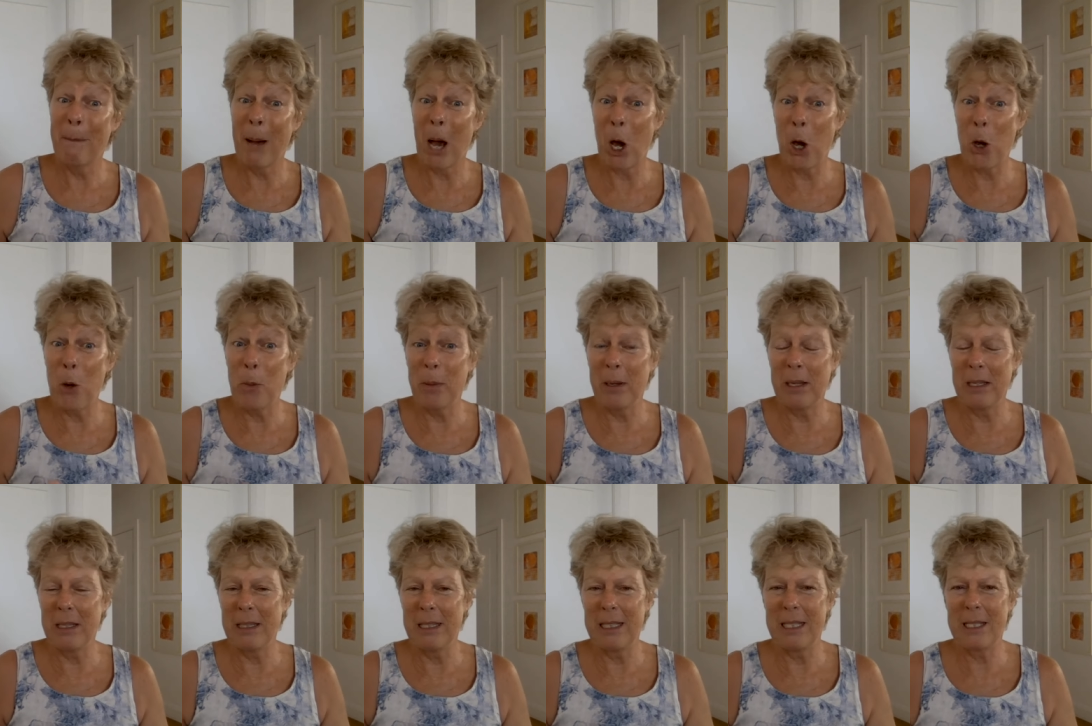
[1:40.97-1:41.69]

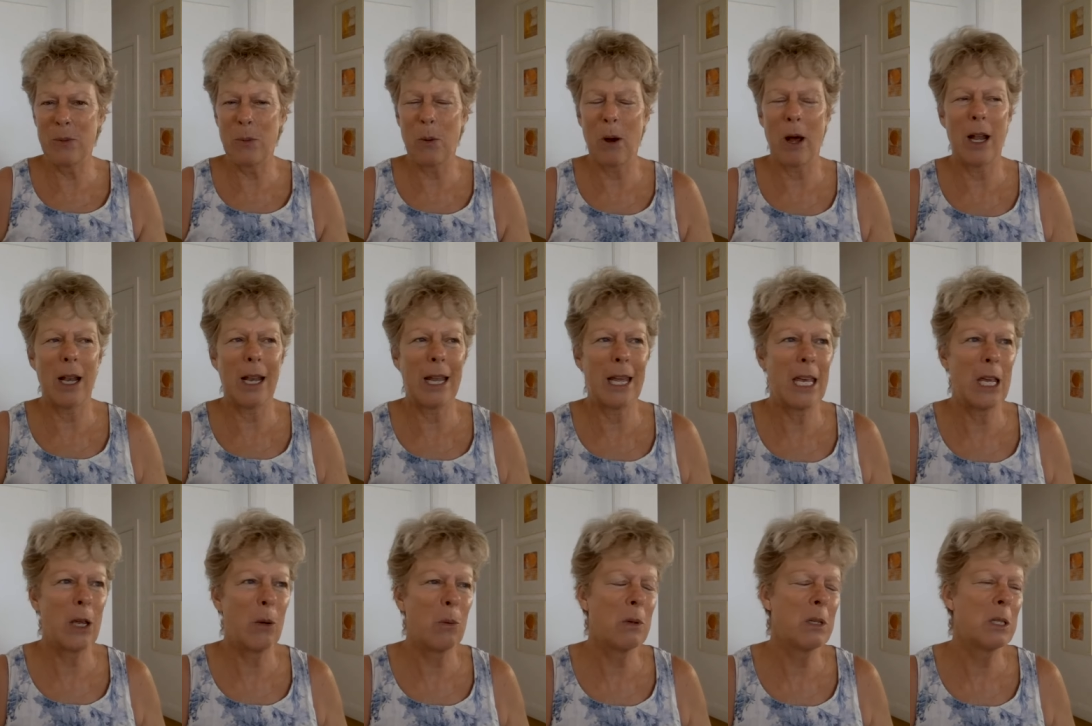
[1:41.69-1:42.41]
moments while
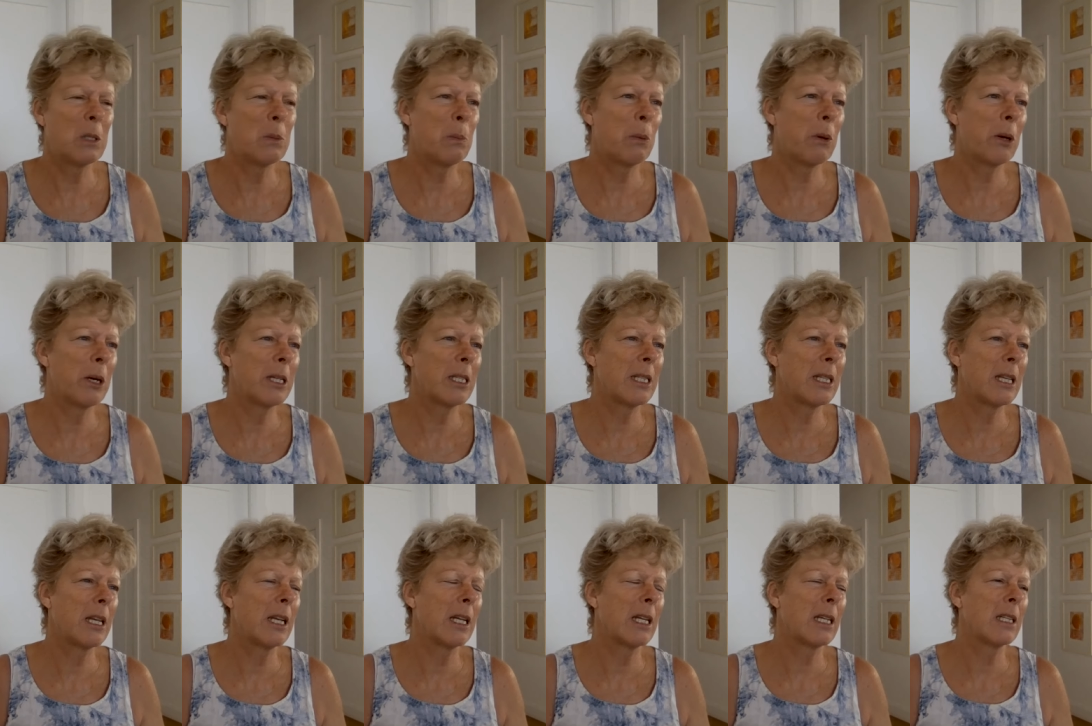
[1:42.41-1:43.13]
he was
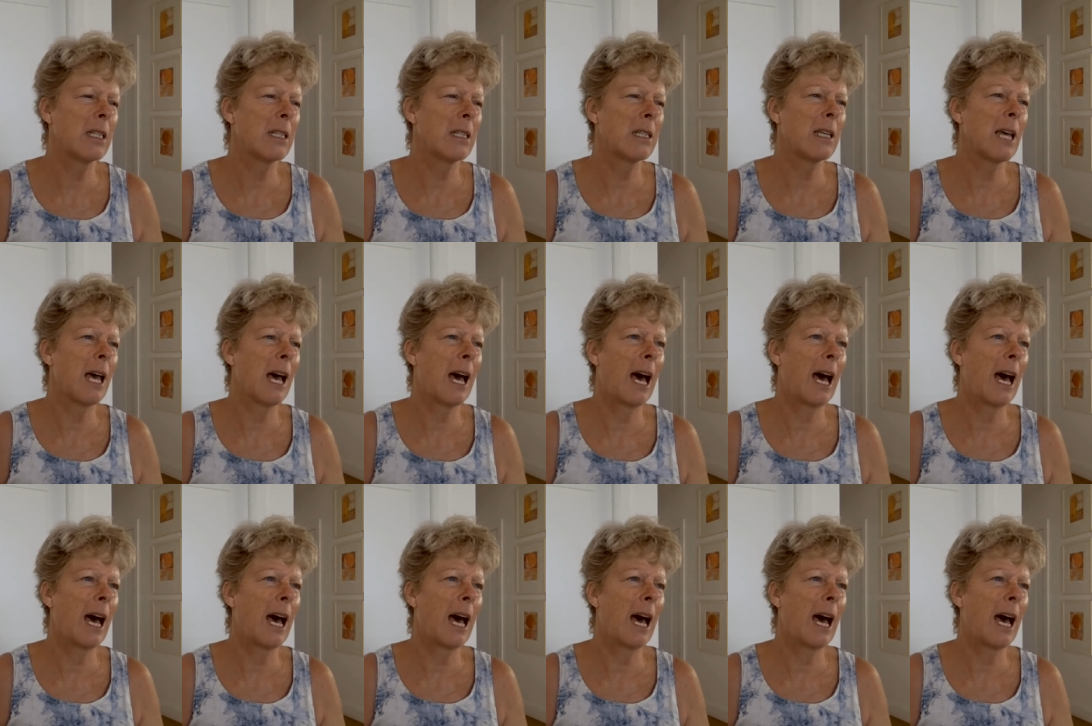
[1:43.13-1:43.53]
president,